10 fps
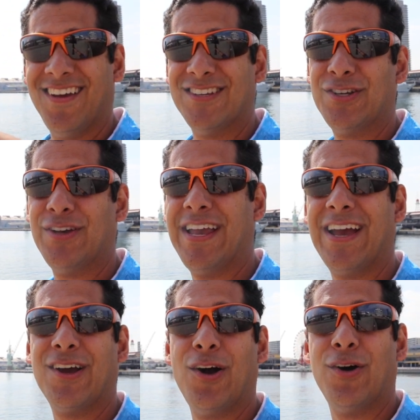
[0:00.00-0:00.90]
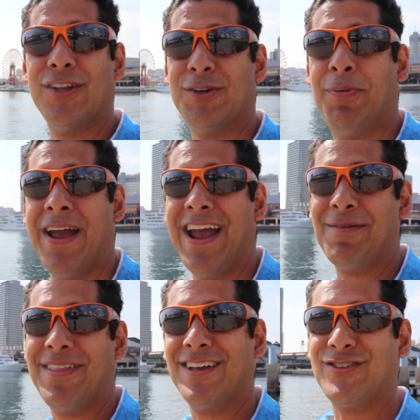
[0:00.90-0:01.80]
So you can't go to Japan
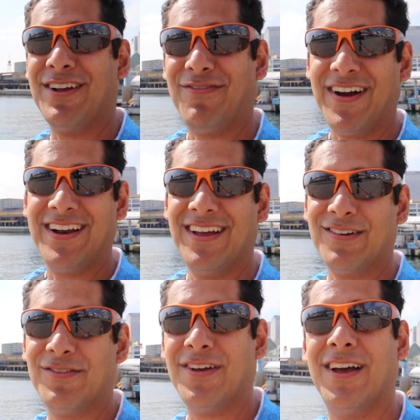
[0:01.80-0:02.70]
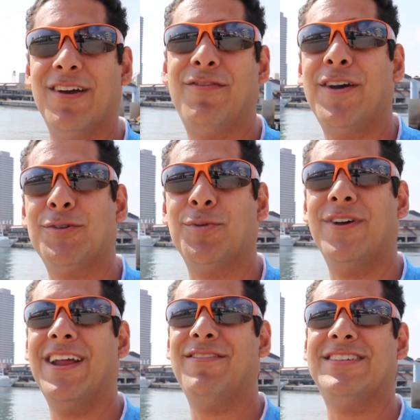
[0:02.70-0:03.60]
without trying to find a Ferris wheel
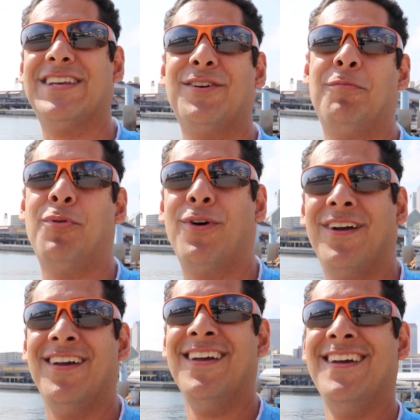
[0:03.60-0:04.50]
in every single port.